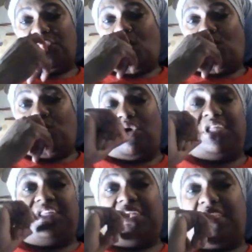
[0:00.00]
One
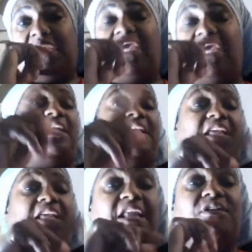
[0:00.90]
day, and then
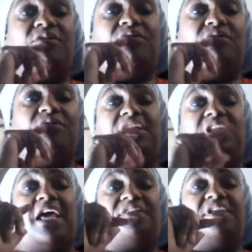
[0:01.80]
and then after
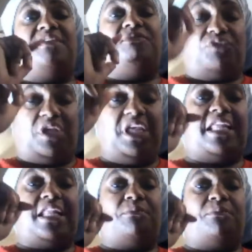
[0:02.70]
he had the
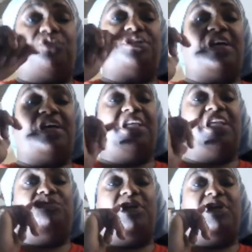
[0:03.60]
motorcycle, then he
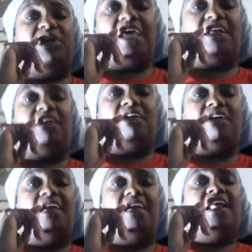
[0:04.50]
went and got a car.
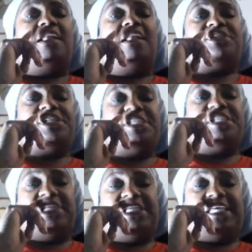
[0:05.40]
Let me tell you what he
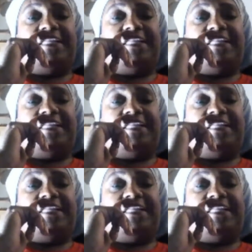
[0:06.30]
did.